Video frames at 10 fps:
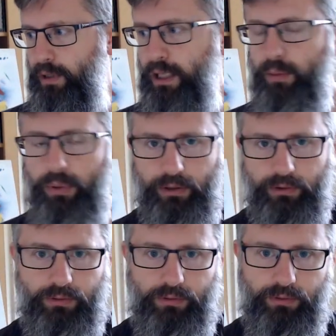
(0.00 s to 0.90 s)

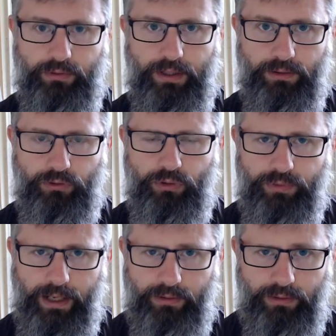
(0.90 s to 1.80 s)
ebooks since
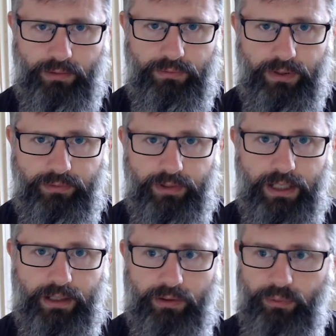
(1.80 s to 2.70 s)

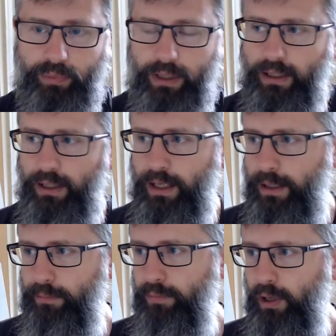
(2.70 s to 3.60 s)
2015 have
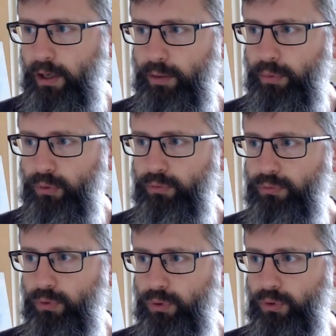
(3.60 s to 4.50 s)
been liable
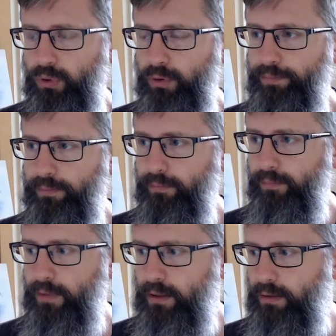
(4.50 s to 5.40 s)
for
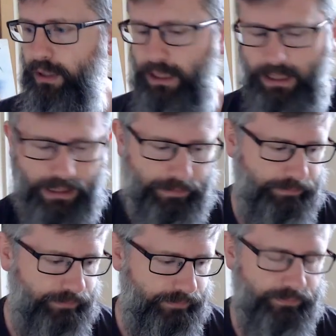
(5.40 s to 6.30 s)

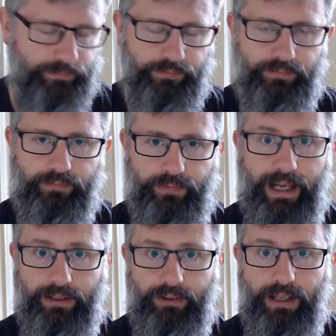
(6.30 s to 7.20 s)

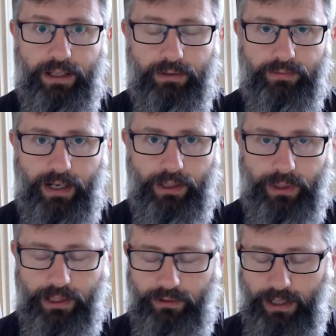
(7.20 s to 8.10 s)
VAT, value
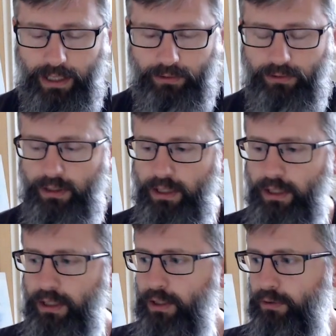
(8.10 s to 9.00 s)
added tax.
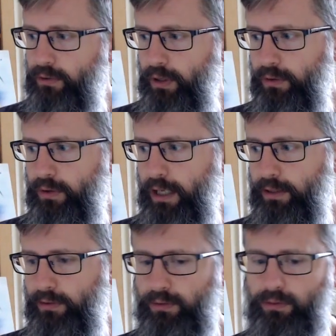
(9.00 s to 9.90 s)
So
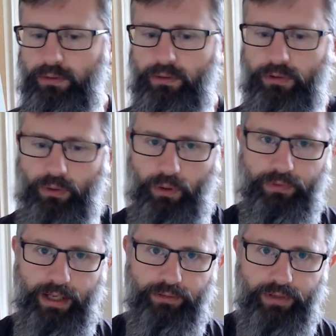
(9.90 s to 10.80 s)
off that